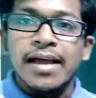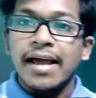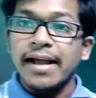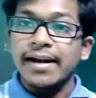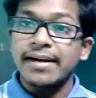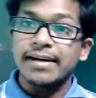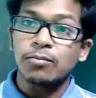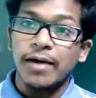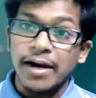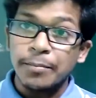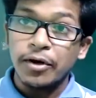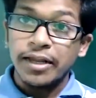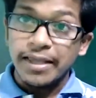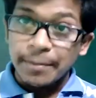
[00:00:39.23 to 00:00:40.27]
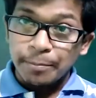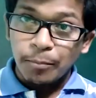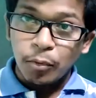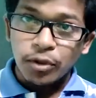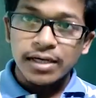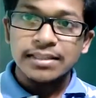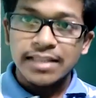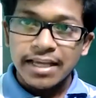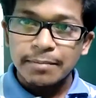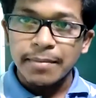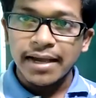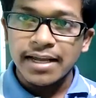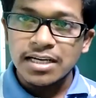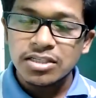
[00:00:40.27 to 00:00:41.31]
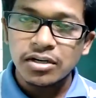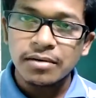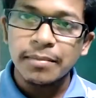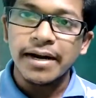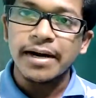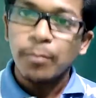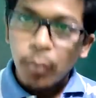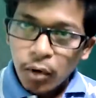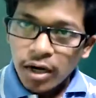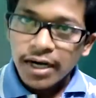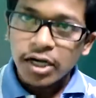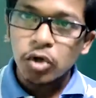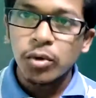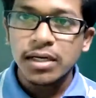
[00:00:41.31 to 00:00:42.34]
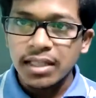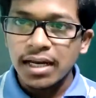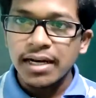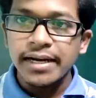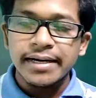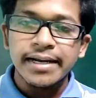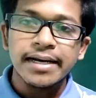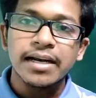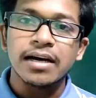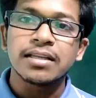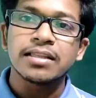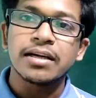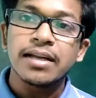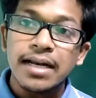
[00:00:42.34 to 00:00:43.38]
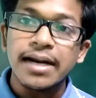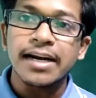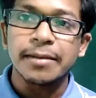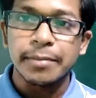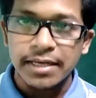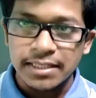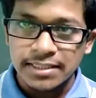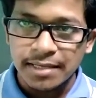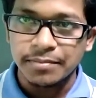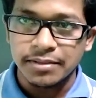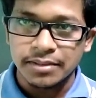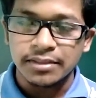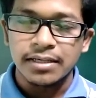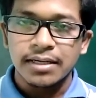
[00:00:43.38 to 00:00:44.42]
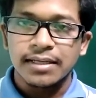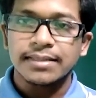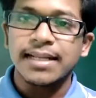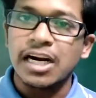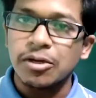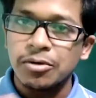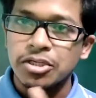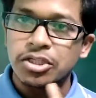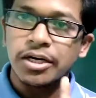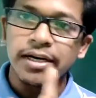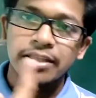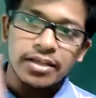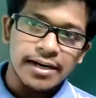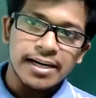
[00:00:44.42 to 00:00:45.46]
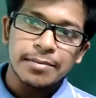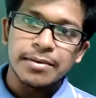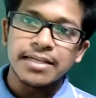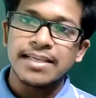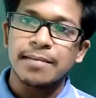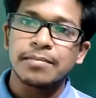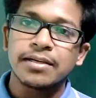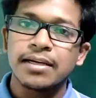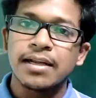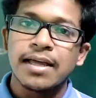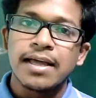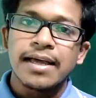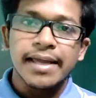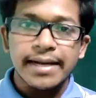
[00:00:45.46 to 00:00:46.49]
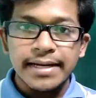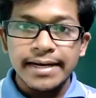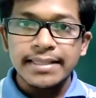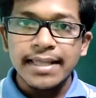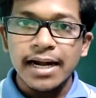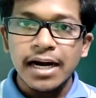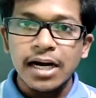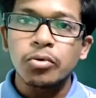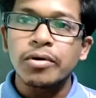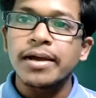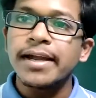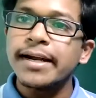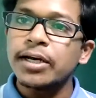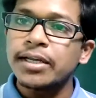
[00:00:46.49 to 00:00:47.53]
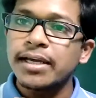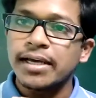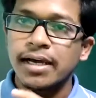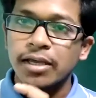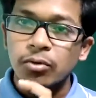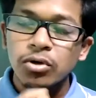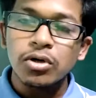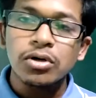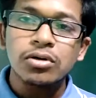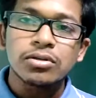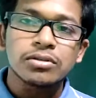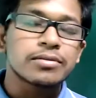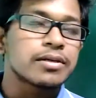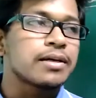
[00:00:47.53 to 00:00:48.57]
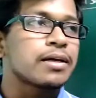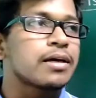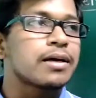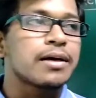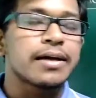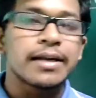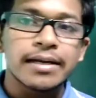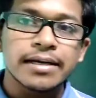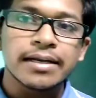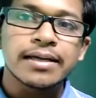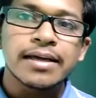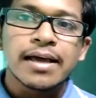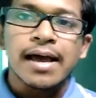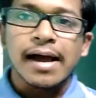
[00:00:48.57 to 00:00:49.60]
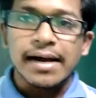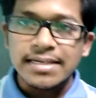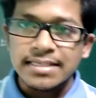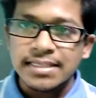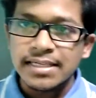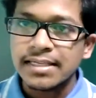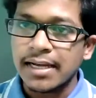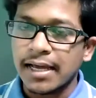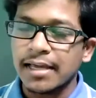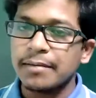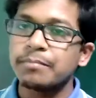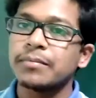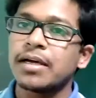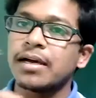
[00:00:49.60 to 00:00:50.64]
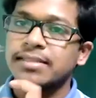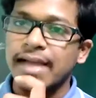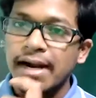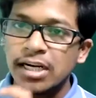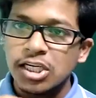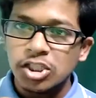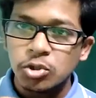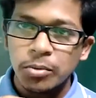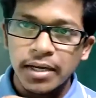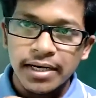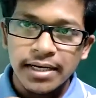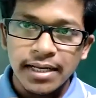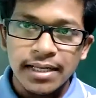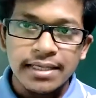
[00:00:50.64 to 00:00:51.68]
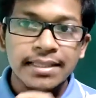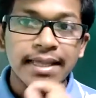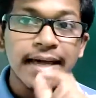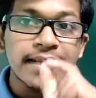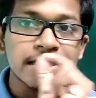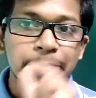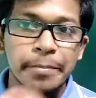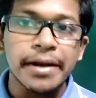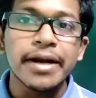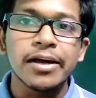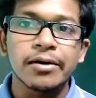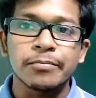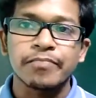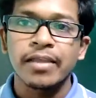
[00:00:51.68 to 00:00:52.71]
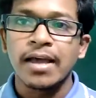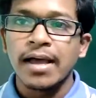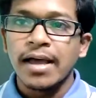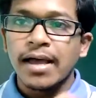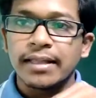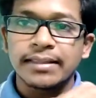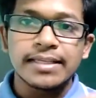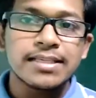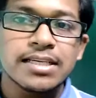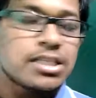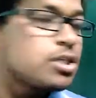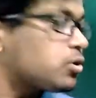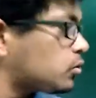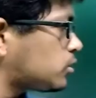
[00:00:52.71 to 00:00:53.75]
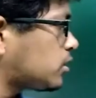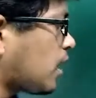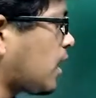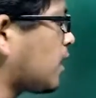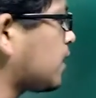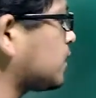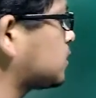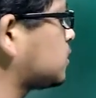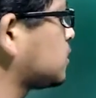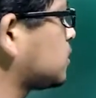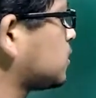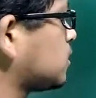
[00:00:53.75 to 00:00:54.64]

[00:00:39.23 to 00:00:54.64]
And one more important thing Michelson and Morley togetherly did on the relativity chapter. That we will study in the relativity chapter. He did that to get, in ancient time, scientists were telling there is a medium. This is your earth.